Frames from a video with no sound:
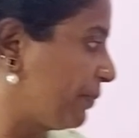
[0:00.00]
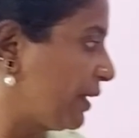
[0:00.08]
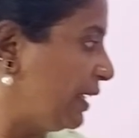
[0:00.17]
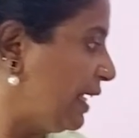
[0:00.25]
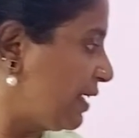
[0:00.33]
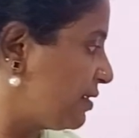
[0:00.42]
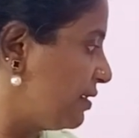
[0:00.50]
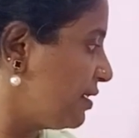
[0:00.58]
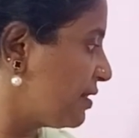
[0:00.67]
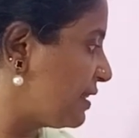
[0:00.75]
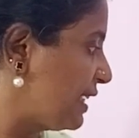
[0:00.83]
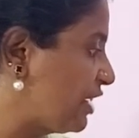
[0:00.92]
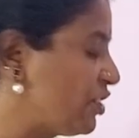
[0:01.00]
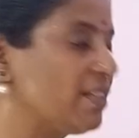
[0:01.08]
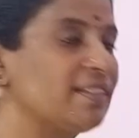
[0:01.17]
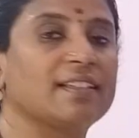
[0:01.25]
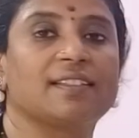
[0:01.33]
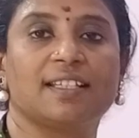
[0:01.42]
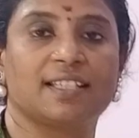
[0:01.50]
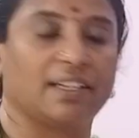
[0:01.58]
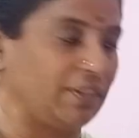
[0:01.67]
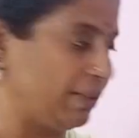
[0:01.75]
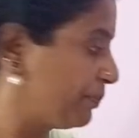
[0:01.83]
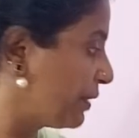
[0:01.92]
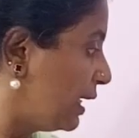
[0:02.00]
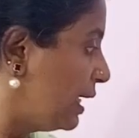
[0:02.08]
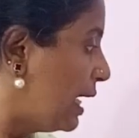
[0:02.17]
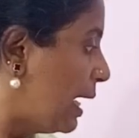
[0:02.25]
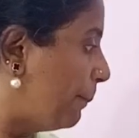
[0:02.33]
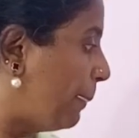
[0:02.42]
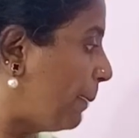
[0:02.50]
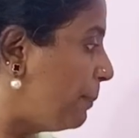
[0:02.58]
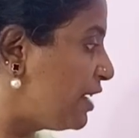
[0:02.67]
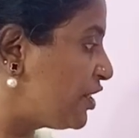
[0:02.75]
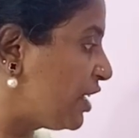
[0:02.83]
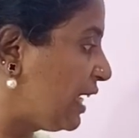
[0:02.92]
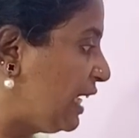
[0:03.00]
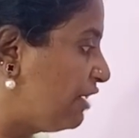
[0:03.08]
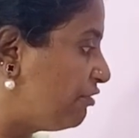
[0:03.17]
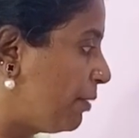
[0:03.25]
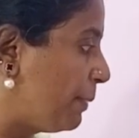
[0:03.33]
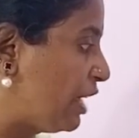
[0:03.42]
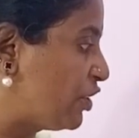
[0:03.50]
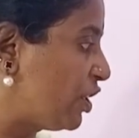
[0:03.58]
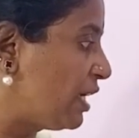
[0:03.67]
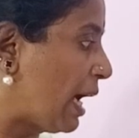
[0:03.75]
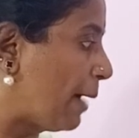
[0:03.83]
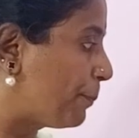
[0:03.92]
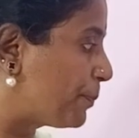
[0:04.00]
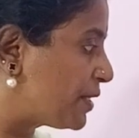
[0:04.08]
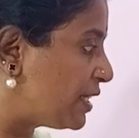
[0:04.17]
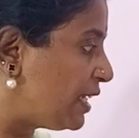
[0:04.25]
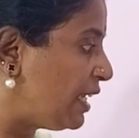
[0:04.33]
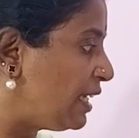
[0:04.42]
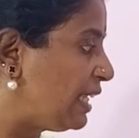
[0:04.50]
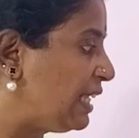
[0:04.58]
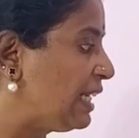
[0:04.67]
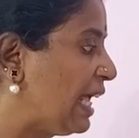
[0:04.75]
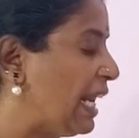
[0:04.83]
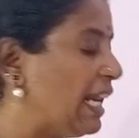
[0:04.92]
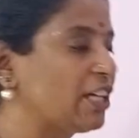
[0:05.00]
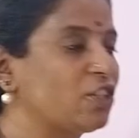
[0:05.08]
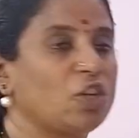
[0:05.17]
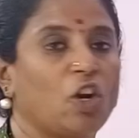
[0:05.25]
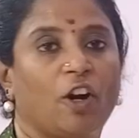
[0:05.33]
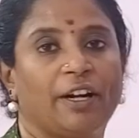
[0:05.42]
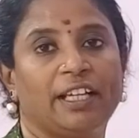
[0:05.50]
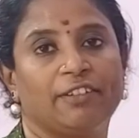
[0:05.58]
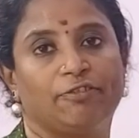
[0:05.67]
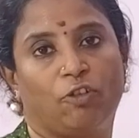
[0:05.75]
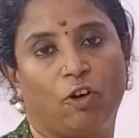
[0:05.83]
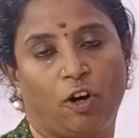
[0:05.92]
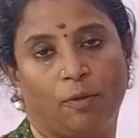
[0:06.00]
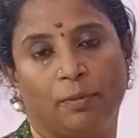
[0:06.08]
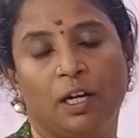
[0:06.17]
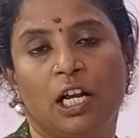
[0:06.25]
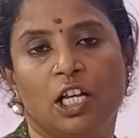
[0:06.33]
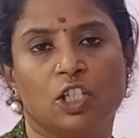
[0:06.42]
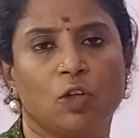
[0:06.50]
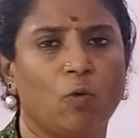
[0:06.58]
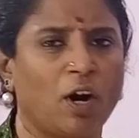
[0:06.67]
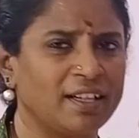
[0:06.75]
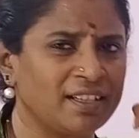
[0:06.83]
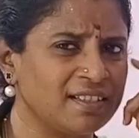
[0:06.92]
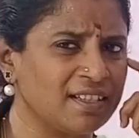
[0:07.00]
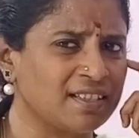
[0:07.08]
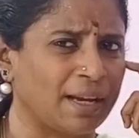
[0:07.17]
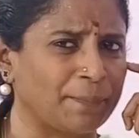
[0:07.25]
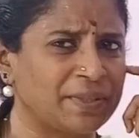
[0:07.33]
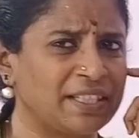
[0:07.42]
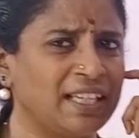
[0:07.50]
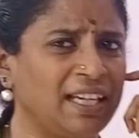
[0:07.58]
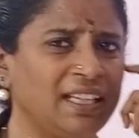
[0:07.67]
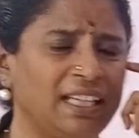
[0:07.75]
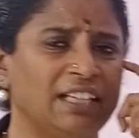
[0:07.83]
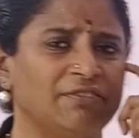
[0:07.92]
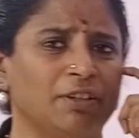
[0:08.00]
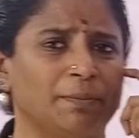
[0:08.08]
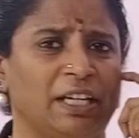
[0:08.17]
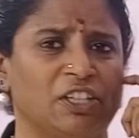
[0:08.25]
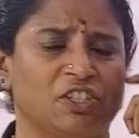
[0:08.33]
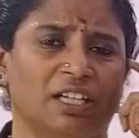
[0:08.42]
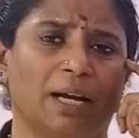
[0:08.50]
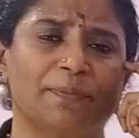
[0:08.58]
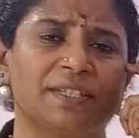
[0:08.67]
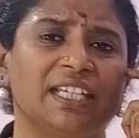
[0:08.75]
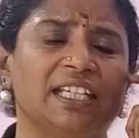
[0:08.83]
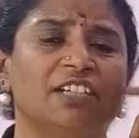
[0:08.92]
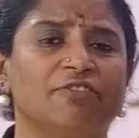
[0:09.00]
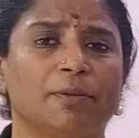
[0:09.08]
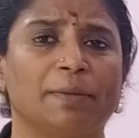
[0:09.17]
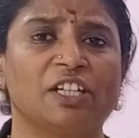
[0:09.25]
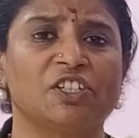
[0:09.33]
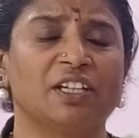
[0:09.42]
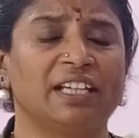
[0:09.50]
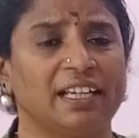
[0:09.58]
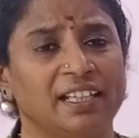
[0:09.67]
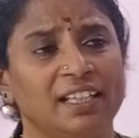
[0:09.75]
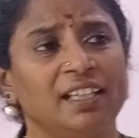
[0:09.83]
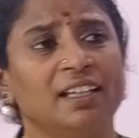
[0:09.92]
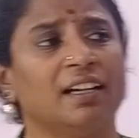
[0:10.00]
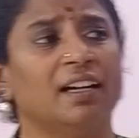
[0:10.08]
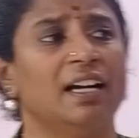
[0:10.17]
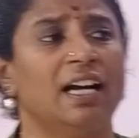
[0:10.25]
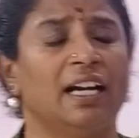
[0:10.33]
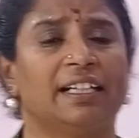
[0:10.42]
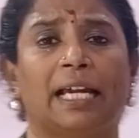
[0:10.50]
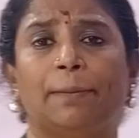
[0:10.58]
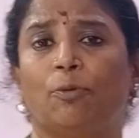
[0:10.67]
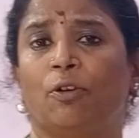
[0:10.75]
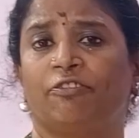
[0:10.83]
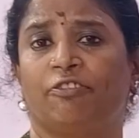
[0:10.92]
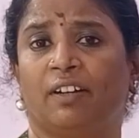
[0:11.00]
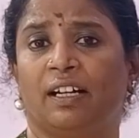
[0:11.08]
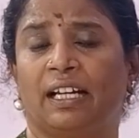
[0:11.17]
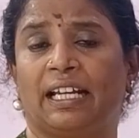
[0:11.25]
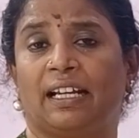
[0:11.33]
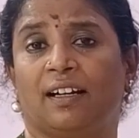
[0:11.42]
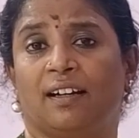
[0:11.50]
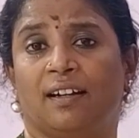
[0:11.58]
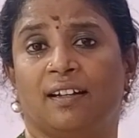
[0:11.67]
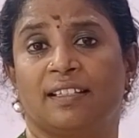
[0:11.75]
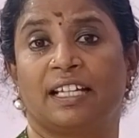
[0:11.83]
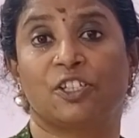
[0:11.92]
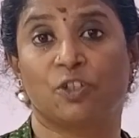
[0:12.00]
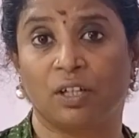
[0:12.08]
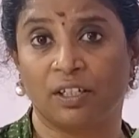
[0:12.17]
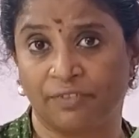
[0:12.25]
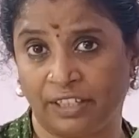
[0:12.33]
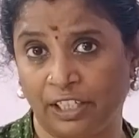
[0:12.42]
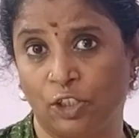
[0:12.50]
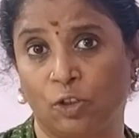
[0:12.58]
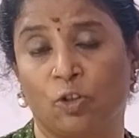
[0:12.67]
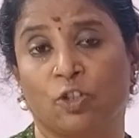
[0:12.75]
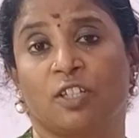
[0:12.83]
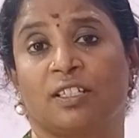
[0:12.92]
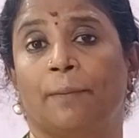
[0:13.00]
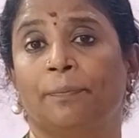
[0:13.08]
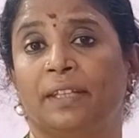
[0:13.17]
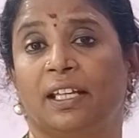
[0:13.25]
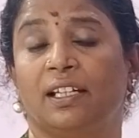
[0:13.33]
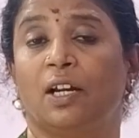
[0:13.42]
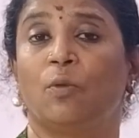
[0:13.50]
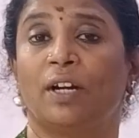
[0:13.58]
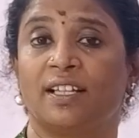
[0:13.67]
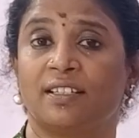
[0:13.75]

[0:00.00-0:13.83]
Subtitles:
Okay, next is section 67. Publishing information obscene in electronic form. So what is this obscene information? Obscene information, any type of sexual videos or something.